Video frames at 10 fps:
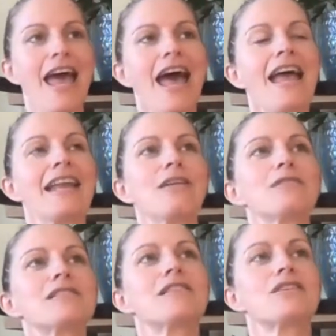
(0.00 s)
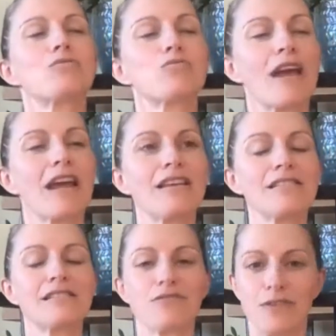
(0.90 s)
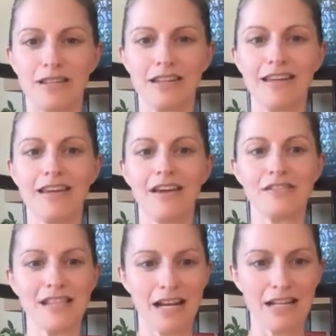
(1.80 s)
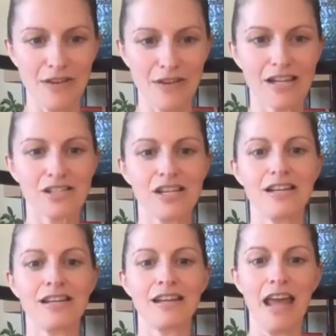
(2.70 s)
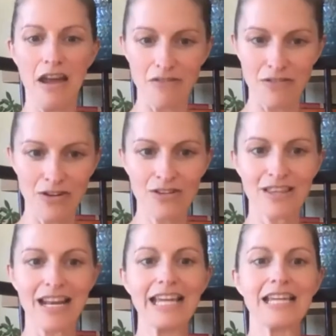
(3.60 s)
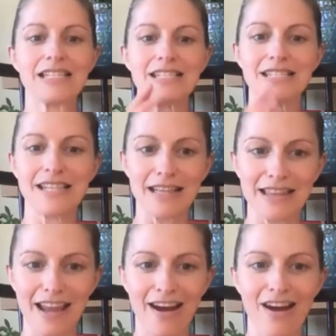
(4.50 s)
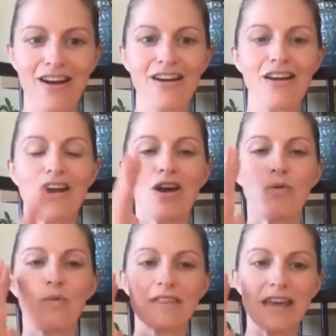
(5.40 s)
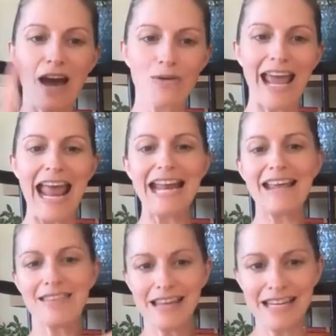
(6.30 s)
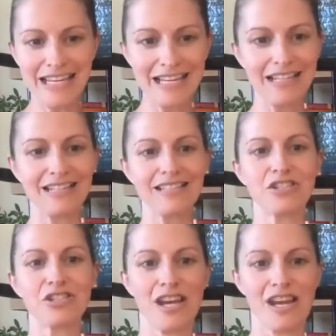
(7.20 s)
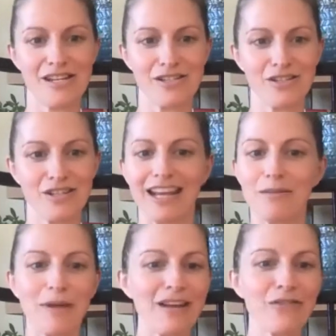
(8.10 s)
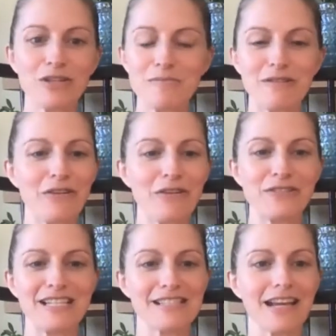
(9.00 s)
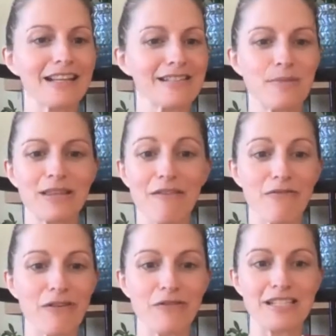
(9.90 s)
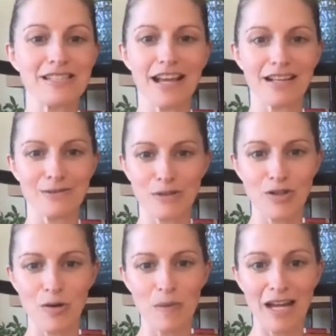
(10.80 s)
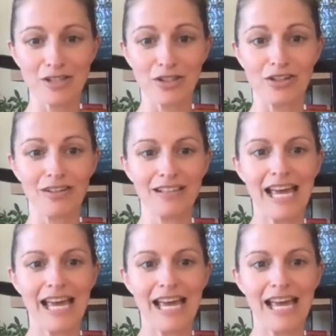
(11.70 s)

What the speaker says: And it was the greatest feeling of satisfaction ever, that I could sit there without anything needing to change. And it might have only been 15 seconds, but that 15 seconds was so magical.